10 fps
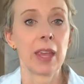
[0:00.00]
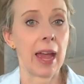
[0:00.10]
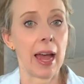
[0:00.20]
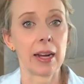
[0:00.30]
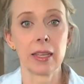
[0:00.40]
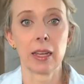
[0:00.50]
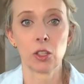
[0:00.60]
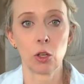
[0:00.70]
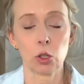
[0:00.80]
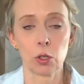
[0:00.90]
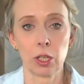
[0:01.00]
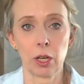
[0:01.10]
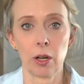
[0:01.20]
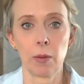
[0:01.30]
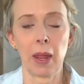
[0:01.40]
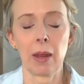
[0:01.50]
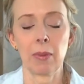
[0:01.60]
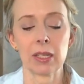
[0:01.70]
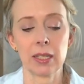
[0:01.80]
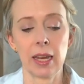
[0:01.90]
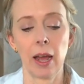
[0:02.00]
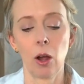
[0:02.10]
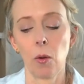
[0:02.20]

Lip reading: access Social Security payments. Now,